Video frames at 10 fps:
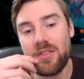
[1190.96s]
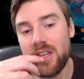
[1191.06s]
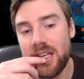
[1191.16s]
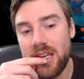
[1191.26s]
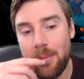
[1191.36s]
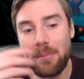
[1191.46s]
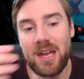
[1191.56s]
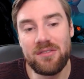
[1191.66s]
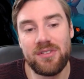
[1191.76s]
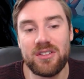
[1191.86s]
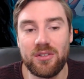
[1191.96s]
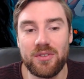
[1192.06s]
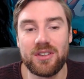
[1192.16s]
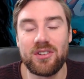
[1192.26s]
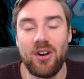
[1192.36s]
The benefits of
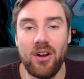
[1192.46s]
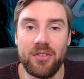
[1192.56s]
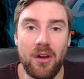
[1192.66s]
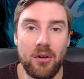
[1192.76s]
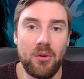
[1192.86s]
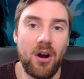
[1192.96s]
this card, though,